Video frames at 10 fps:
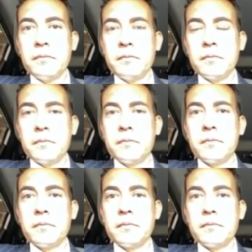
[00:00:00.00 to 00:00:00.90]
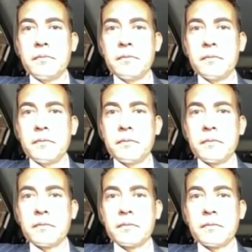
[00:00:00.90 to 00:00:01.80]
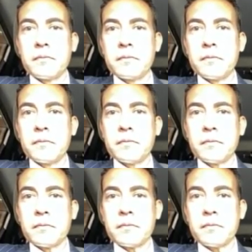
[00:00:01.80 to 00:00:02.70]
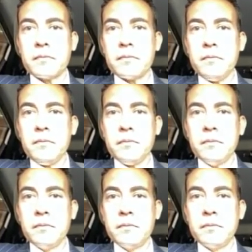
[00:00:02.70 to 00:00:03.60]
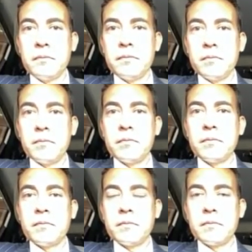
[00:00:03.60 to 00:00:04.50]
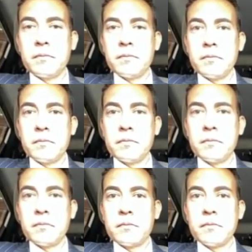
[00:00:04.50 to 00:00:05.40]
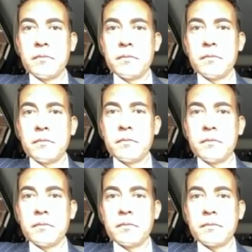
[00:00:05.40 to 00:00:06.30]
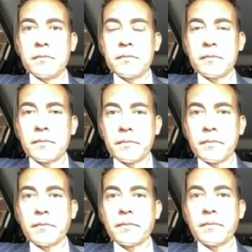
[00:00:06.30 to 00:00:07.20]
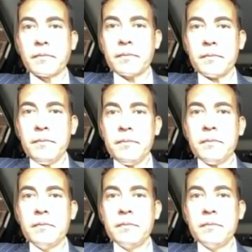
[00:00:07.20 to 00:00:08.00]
This person isn't speaking.